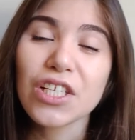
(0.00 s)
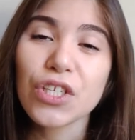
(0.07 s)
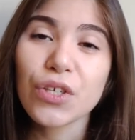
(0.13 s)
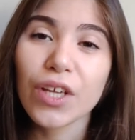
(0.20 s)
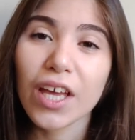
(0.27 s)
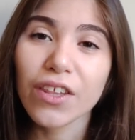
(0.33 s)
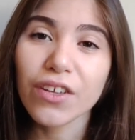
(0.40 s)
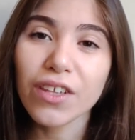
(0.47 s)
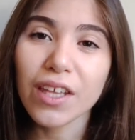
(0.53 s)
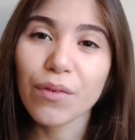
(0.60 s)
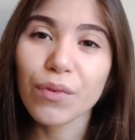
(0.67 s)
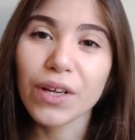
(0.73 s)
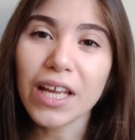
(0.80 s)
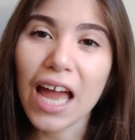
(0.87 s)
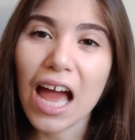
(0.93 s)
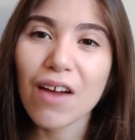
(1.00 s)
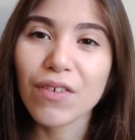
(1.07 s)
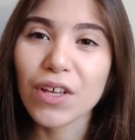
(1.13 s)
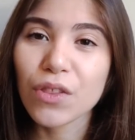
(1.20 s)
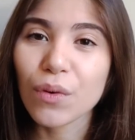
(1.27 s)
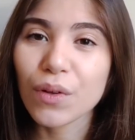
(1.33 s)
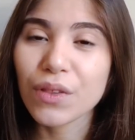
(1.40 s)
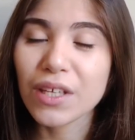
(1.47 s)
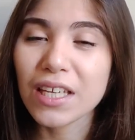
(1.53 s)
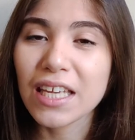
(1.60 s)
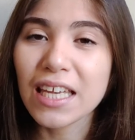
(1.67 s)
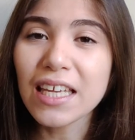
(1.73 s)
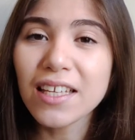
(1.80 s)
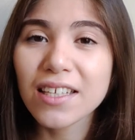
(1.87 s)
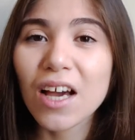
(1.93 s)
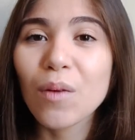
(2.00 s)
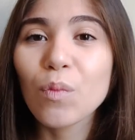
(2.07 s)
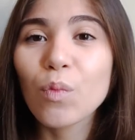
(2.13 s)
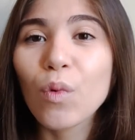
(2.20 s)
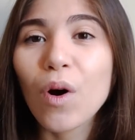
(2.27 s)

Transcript: Together, they wreak havoc throughout the kingdom